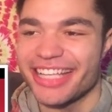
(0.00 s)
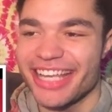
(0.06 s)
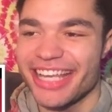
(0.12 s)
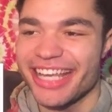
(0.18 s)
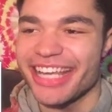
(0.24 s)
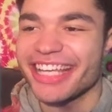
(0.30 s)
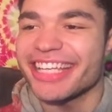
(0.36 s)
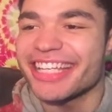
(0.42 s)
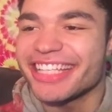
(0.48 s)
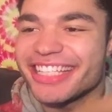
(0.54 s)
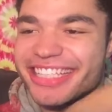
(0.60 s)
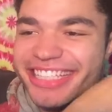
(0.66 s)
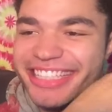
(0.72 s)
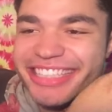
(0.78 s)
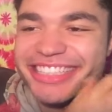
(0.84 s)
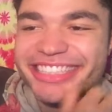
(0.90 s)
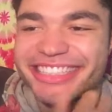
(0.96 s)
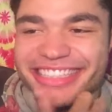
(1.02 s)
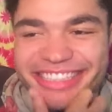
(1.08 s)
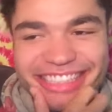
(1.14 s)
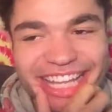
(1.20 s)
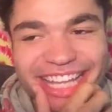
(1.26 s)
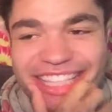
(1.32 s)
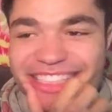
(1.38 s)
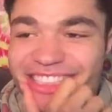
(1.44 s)

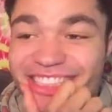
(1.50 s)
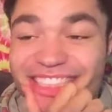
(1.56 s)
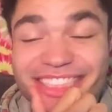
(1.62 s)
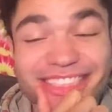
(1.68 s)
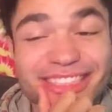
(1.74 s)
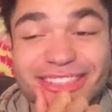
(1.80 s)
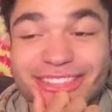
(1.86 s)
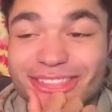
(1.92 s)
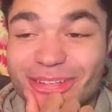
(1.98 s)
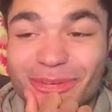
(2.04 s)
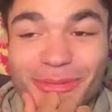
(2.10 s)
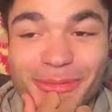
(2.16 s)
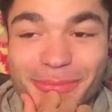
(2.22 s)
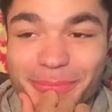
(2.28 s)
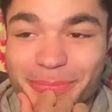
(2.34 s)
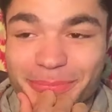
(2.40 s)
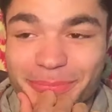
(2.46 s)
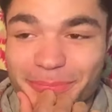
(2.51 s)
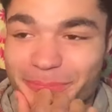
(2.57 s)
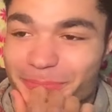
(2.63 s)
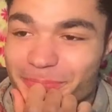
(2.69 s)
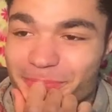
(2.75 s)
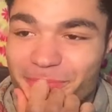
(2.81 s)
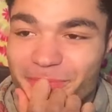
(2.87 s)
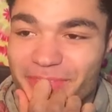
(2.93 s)
Hey, she's dope.
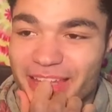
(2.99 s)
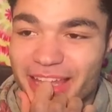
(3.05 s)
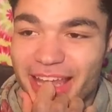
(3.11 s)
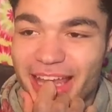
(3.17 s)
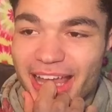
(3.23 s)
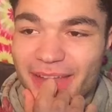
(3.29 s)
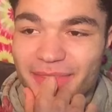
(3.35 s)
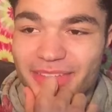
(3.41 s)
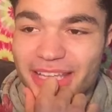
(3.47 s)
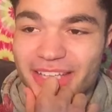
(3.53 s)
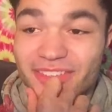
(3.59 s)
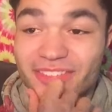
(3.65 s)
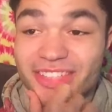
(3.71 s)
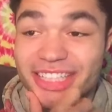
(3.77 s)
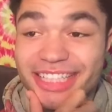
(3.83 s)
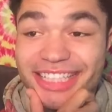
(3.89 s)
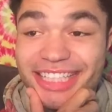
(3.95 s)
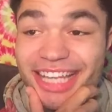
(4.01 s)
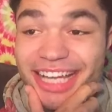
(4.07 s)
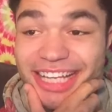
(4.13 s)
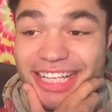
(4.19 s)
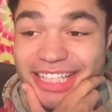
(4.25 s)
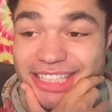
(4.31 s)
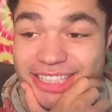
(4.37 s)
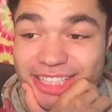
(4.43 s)
I'm not even gonna
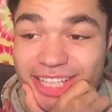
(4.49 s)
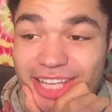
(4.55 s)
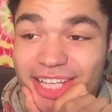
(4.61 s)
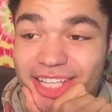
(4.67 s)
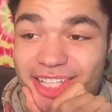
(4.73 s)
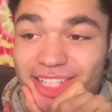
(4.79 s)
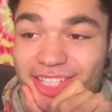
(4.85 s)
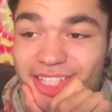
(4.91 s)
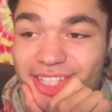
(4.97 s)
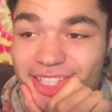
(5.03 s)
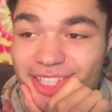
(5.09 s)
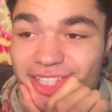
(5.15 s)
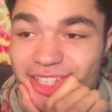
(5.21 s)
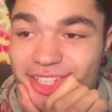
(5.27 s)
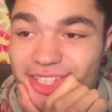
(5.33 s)
lie. Like,